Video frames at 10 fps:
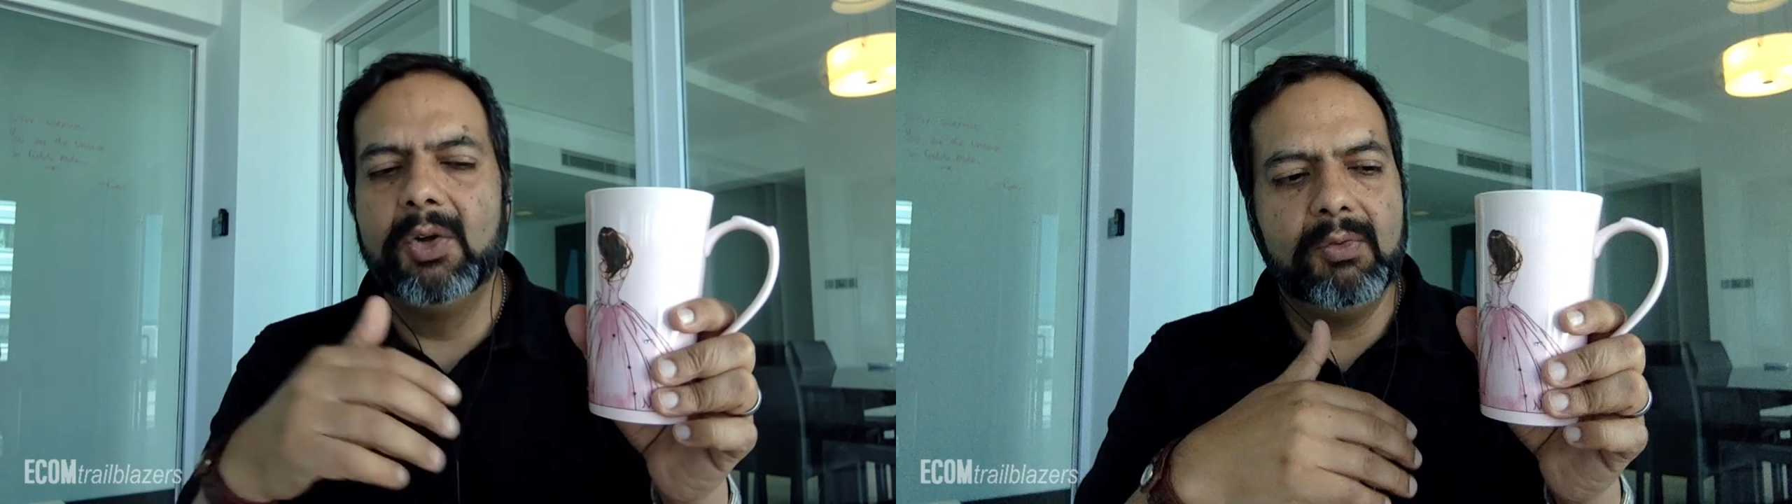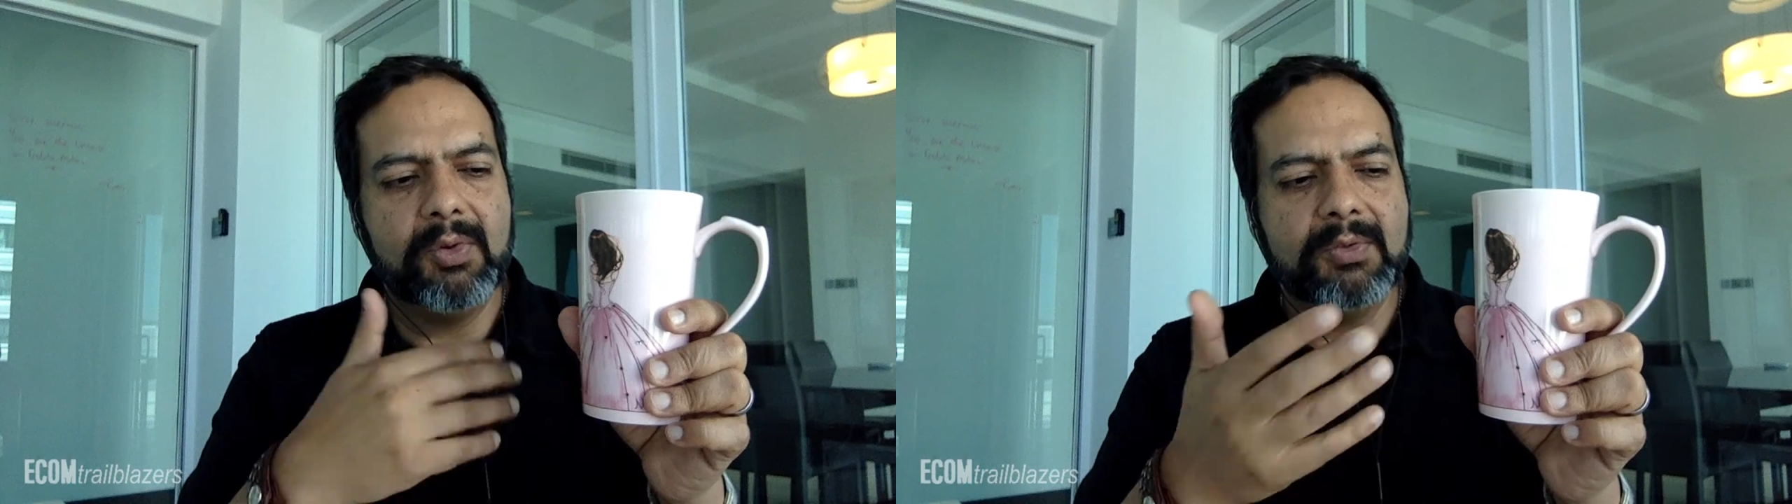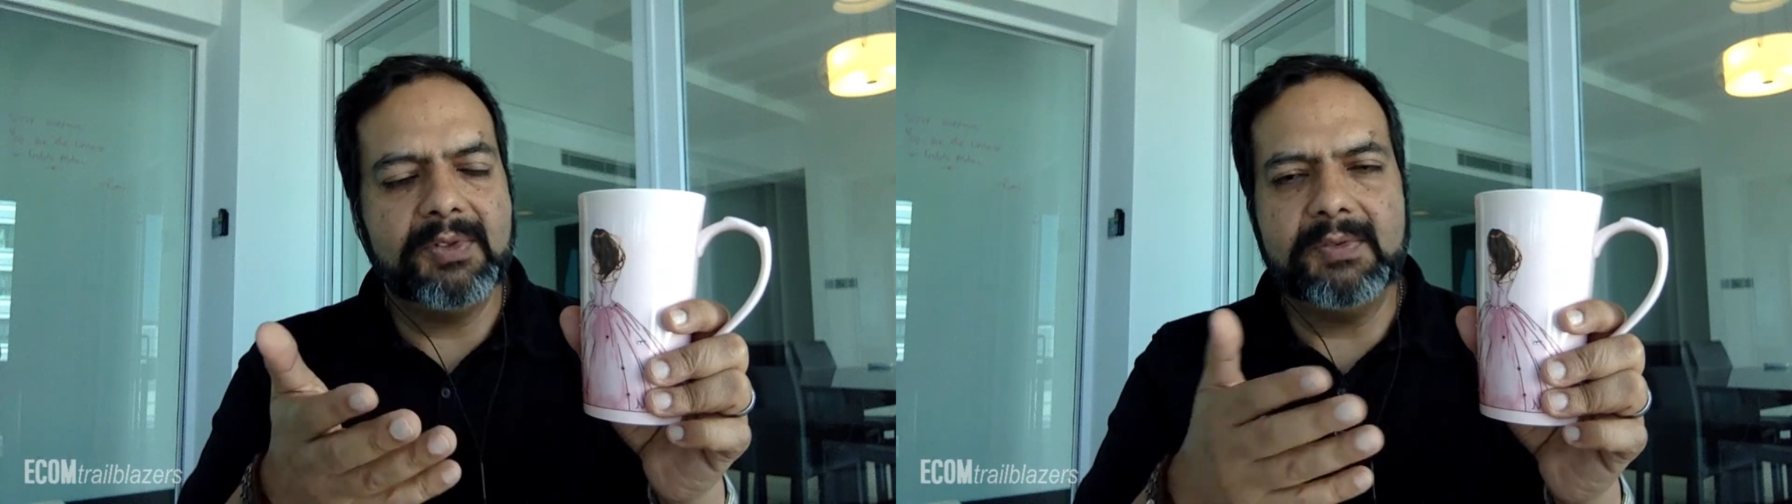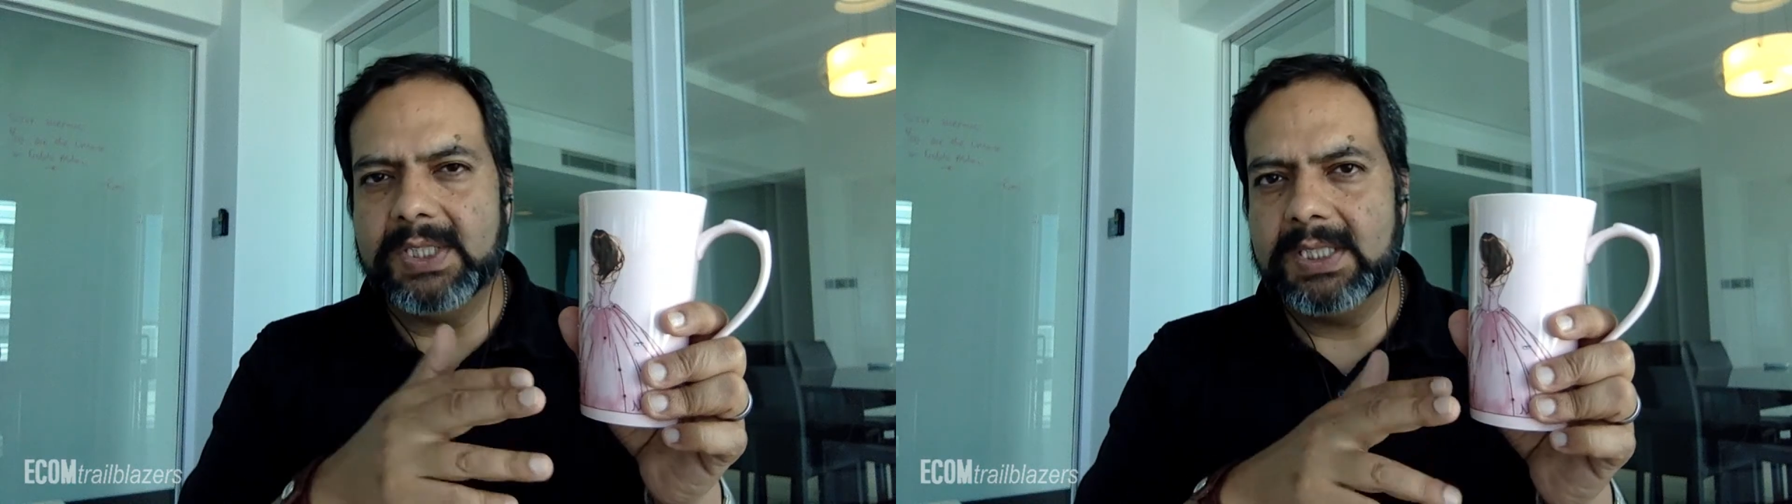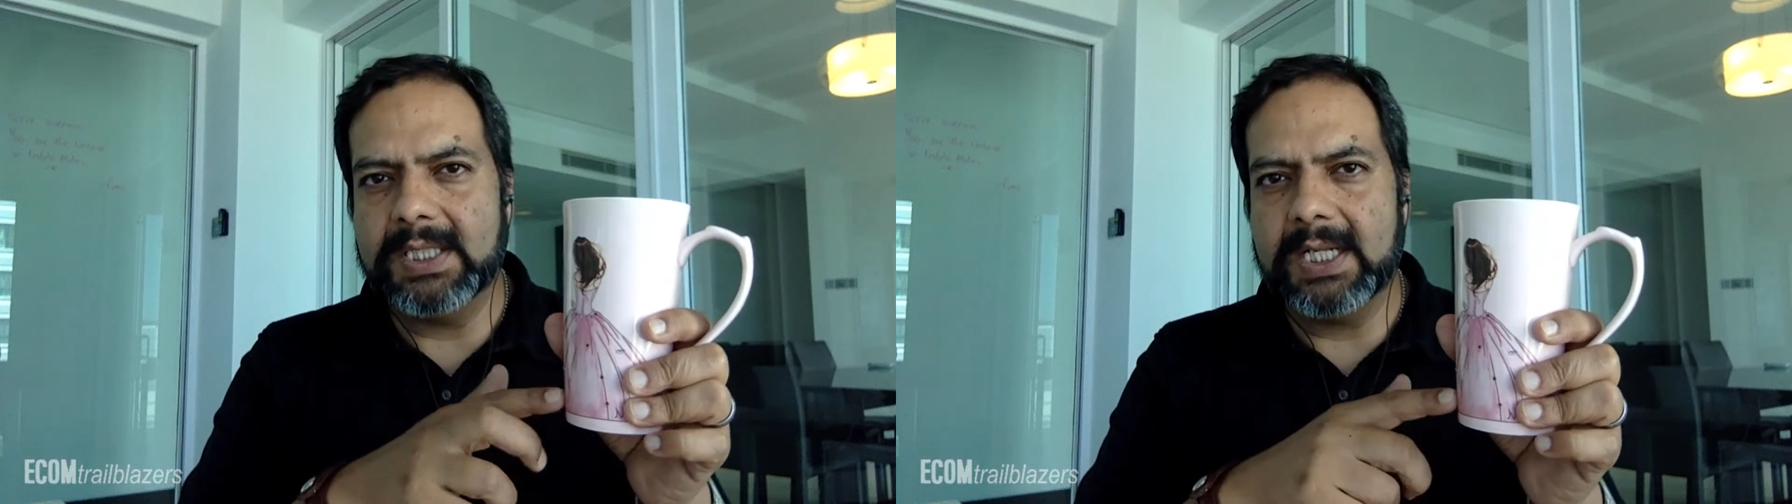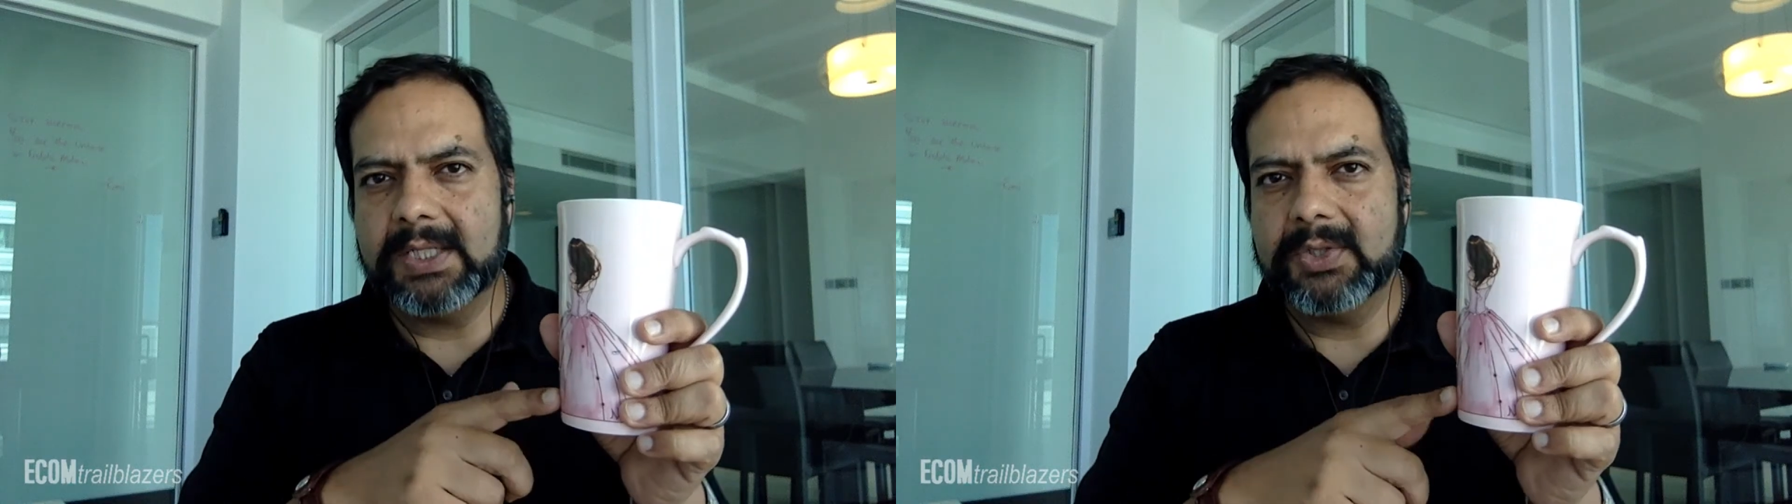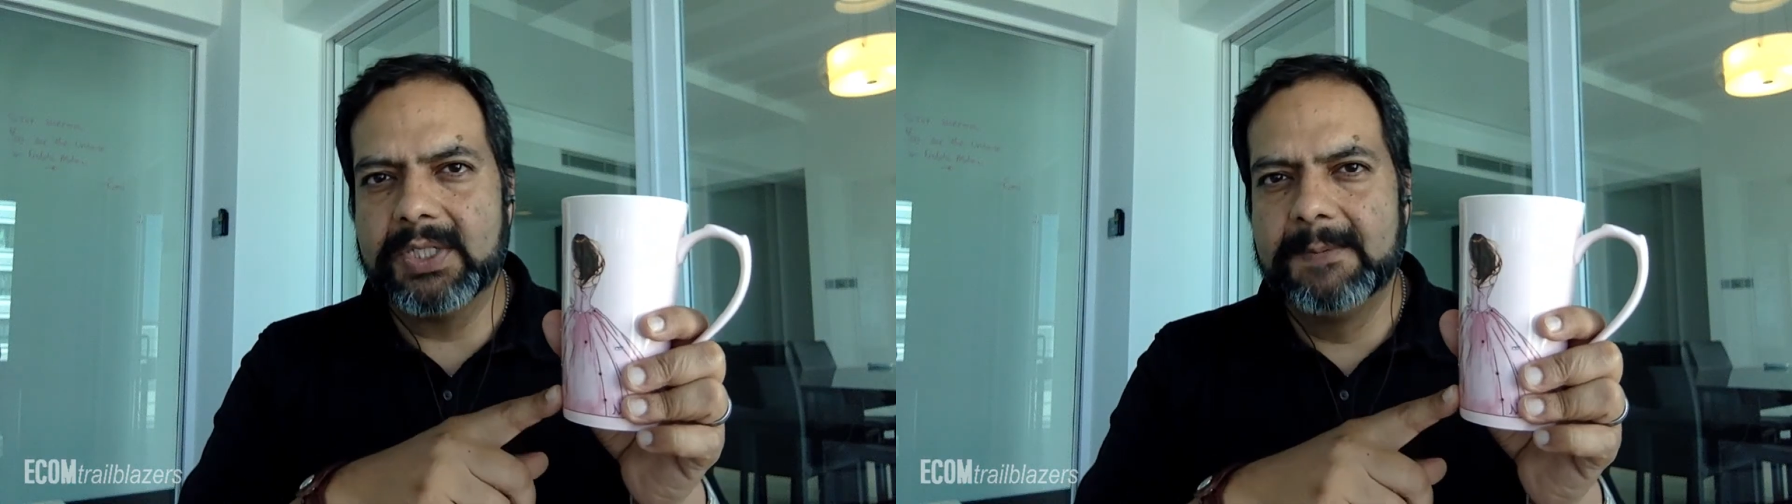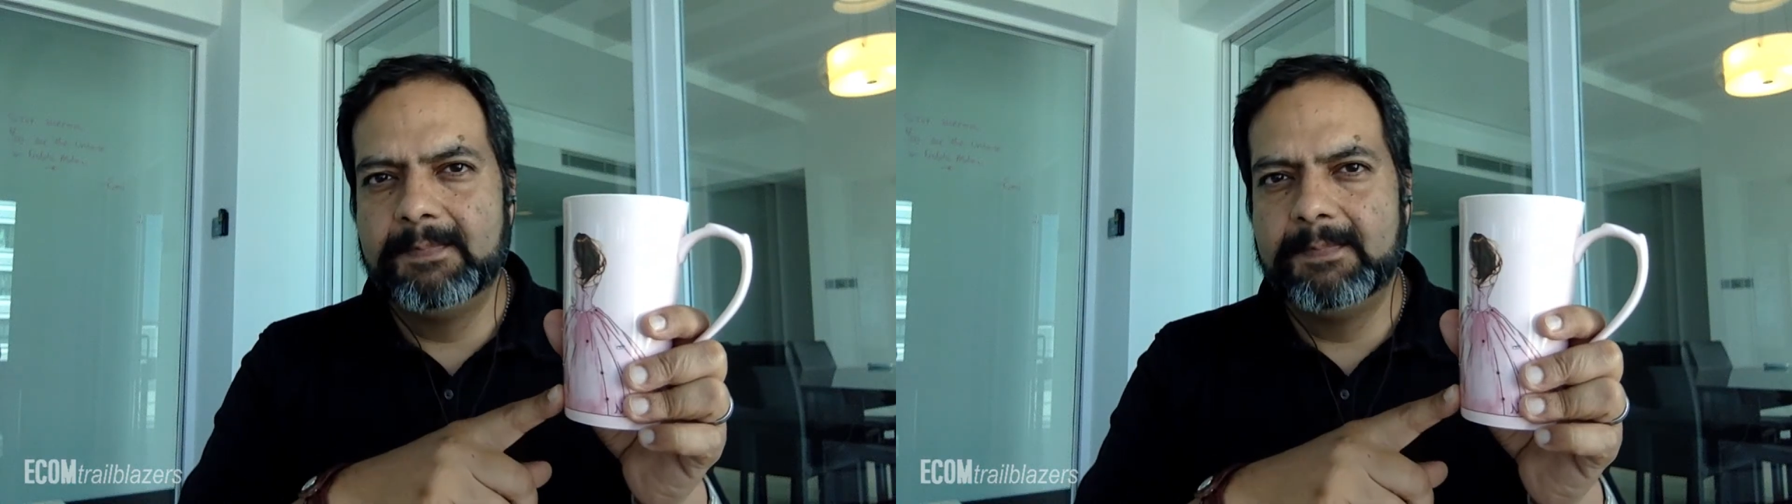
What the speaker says: for $15.